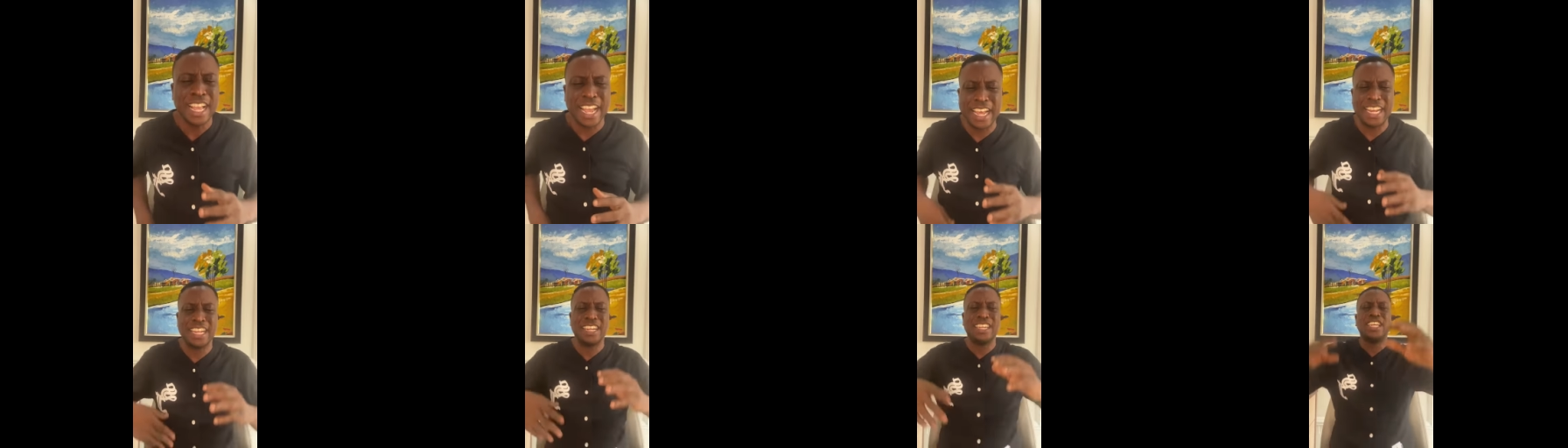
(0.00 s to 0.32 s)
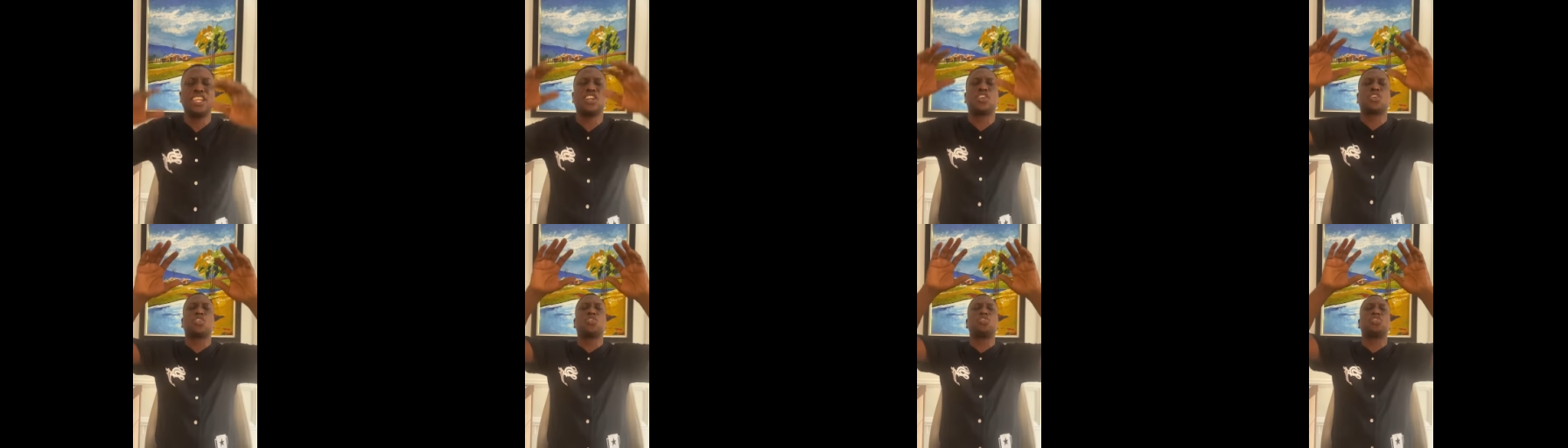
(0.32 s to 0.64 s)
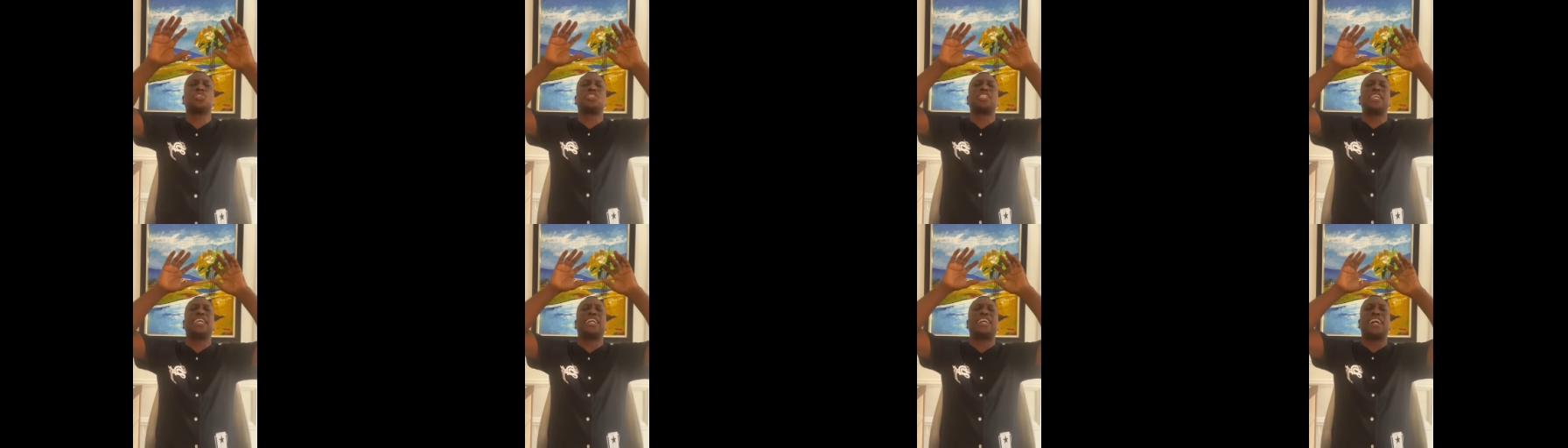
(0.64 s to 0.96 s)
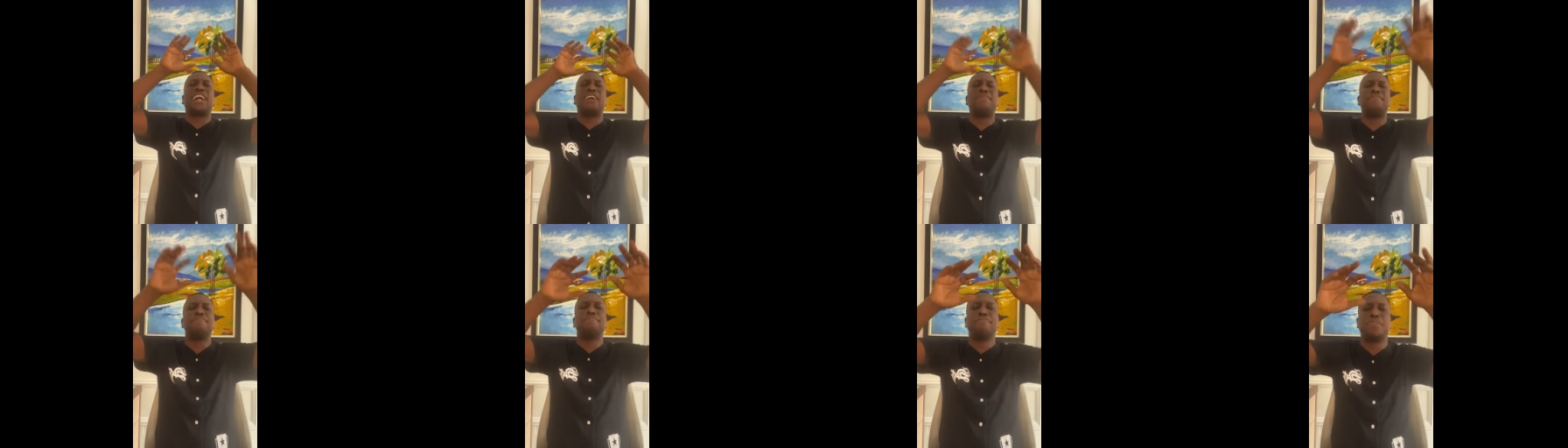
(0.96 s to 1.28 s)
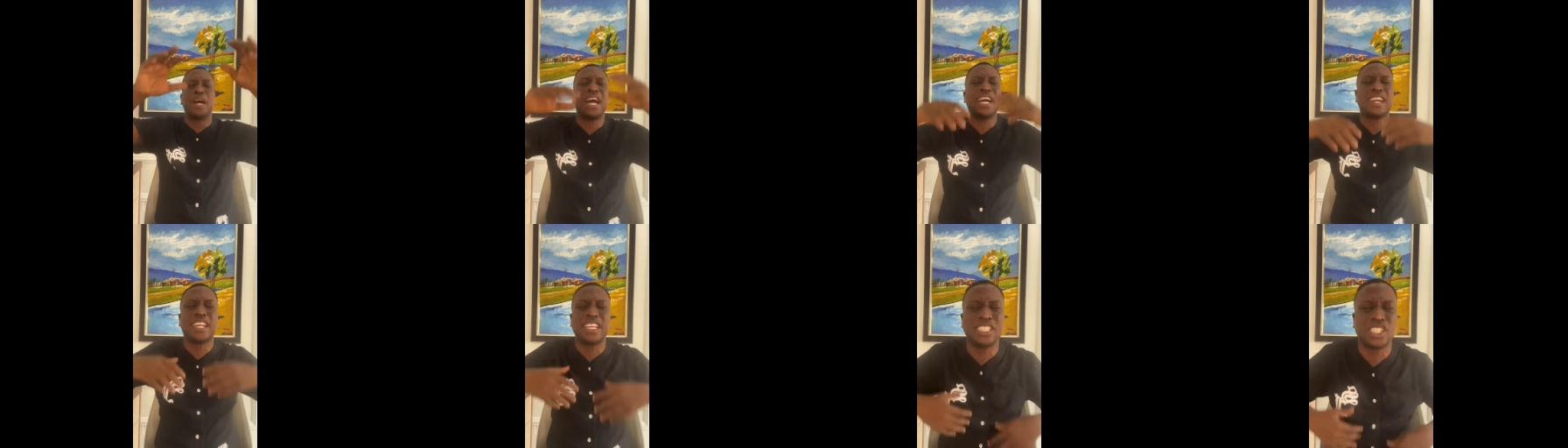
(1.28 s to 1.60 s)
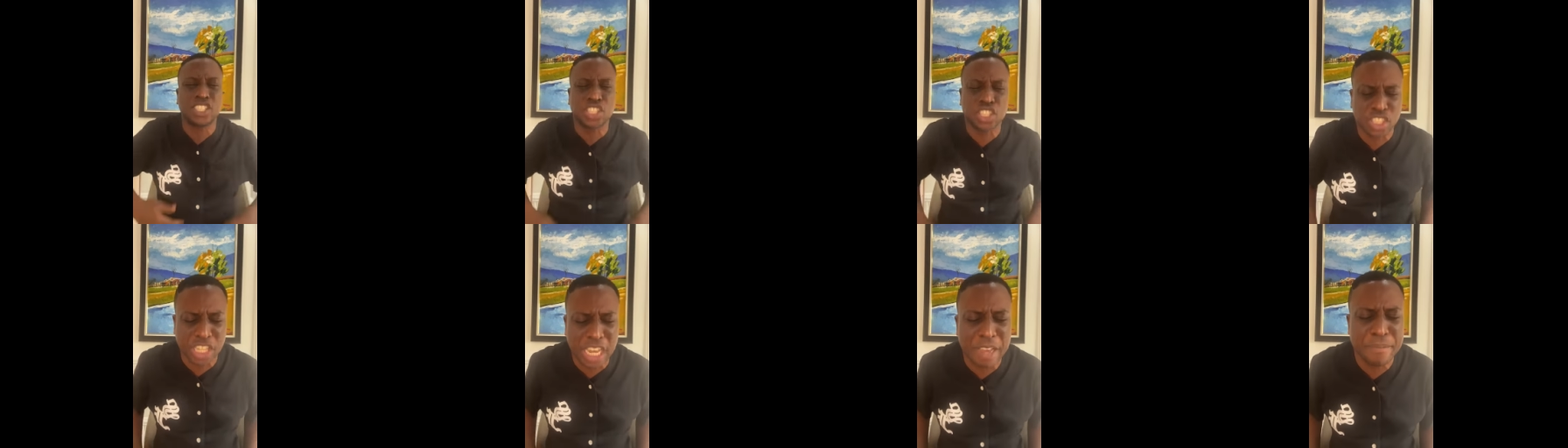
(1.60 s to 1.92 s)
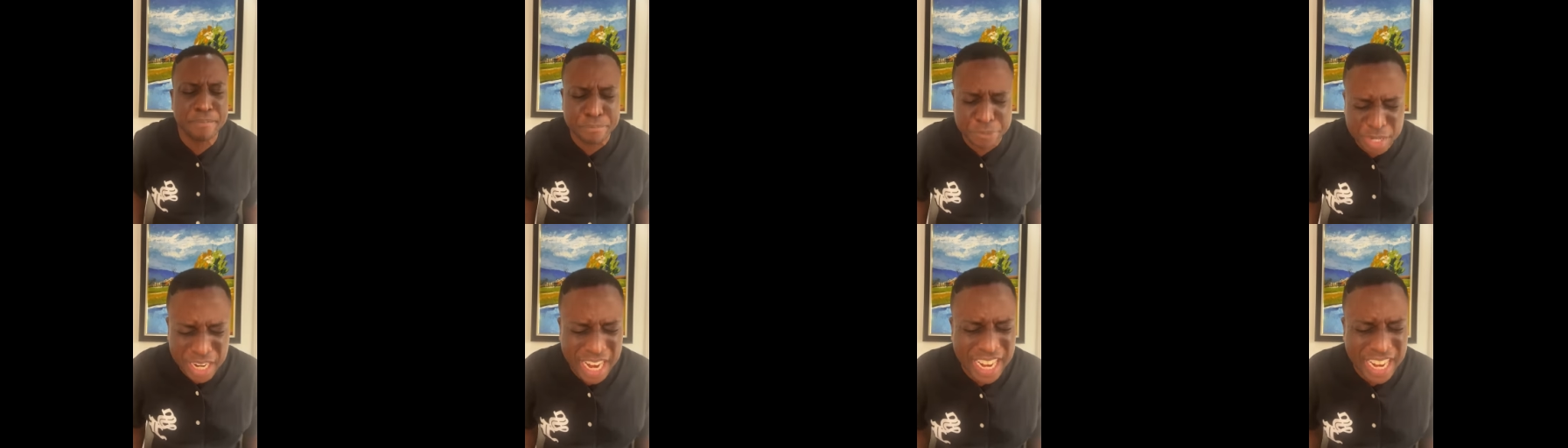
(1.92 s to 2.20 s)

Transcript: Helikruste kabaris